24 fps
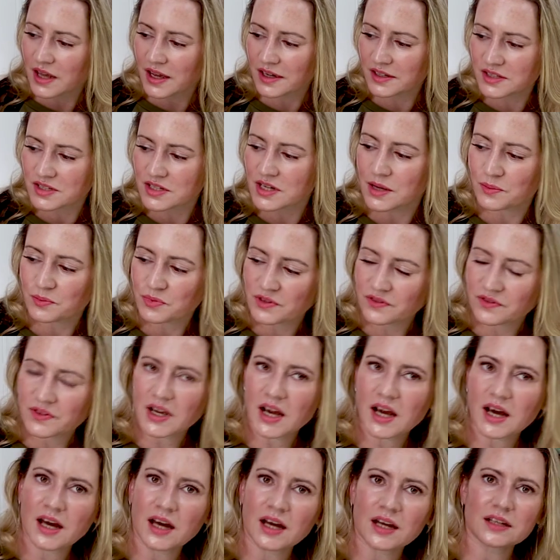Next up we've
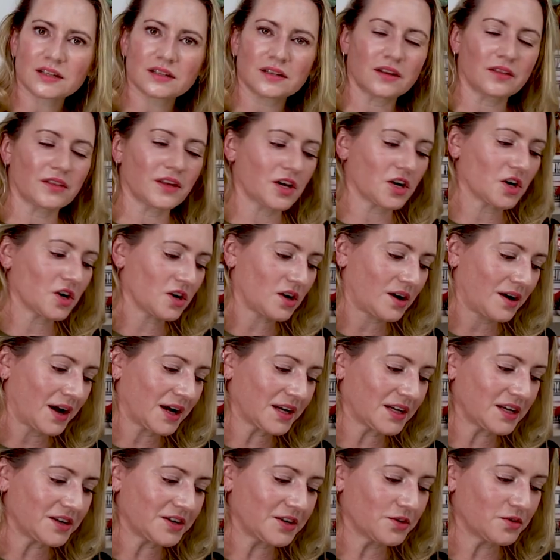got their
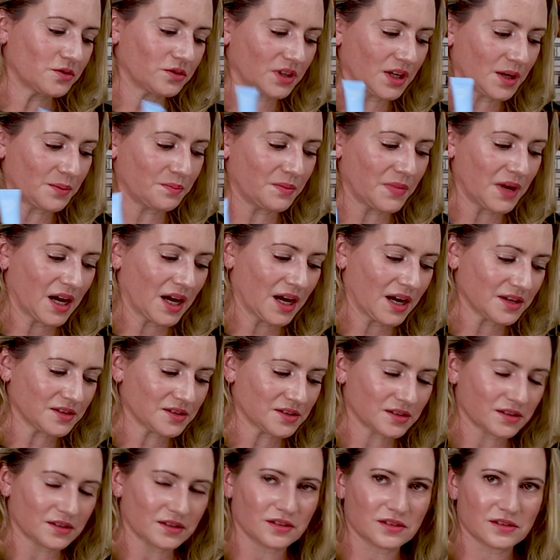Honeydew Lip
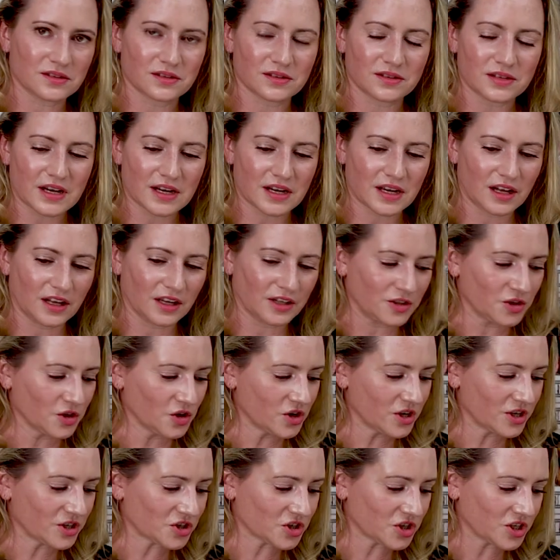Mask. It's, they call it
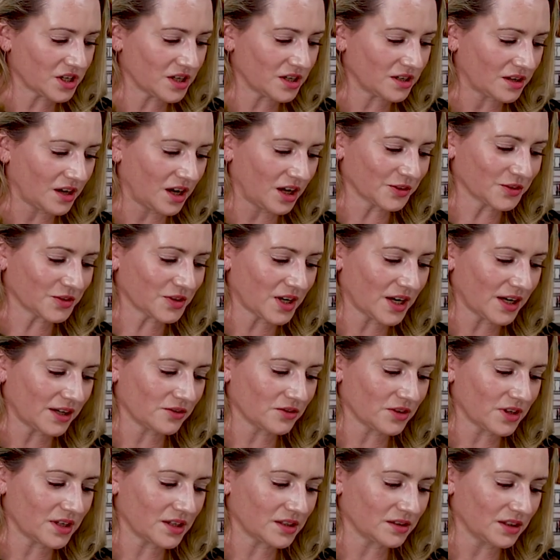Nourishing Ultra
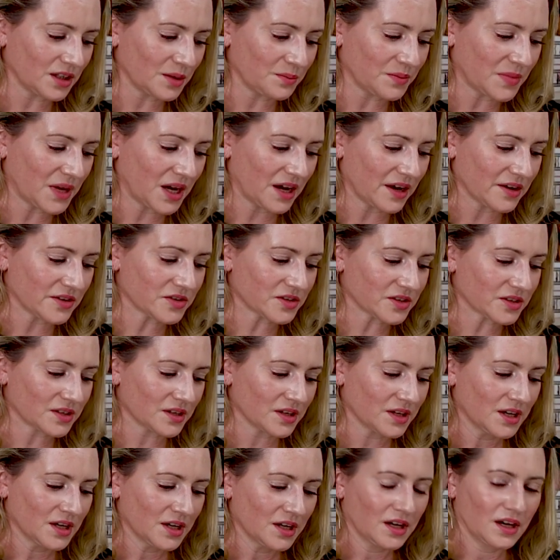Hydrating Lip Mask.
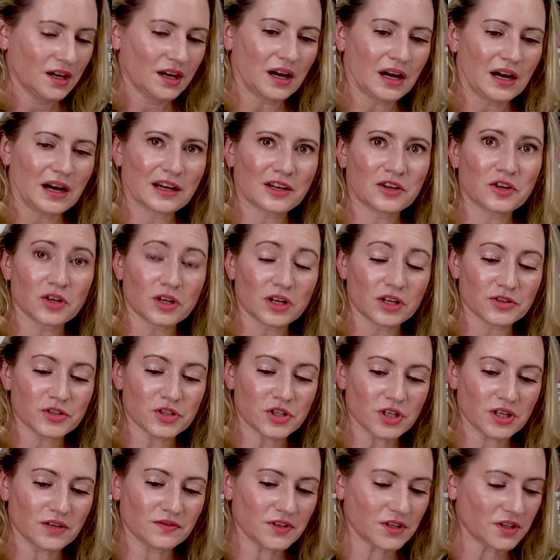Uh, a uh, good
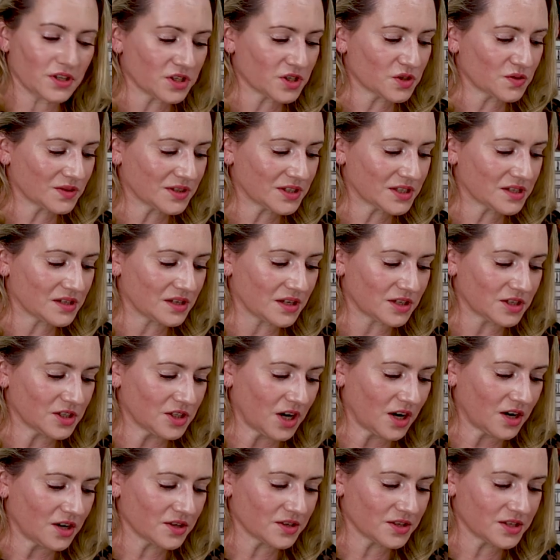alternative to this one is the
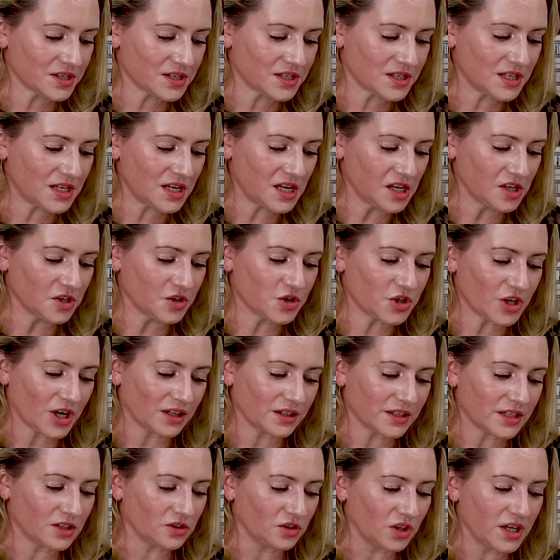Tarte Sea
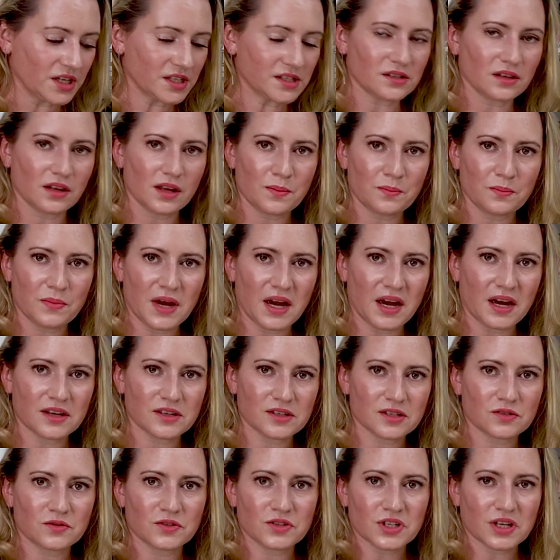Jelly Glaze Lip
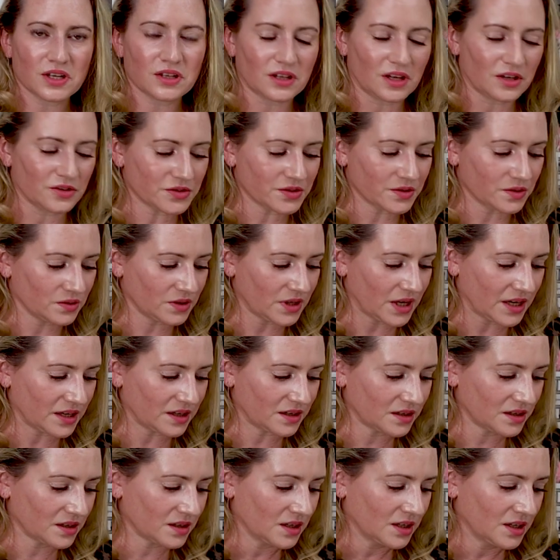Mask, which I also
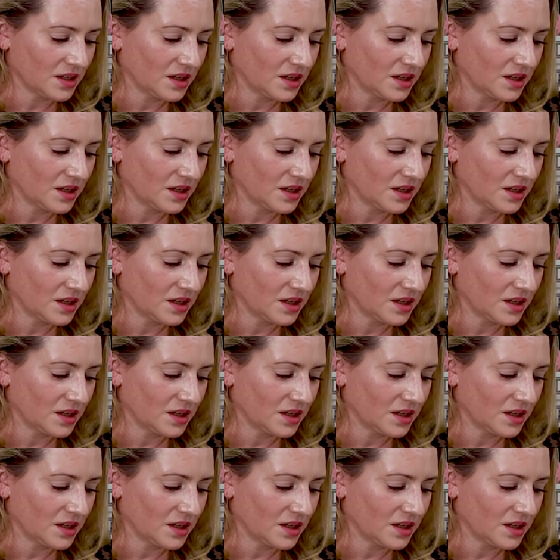like.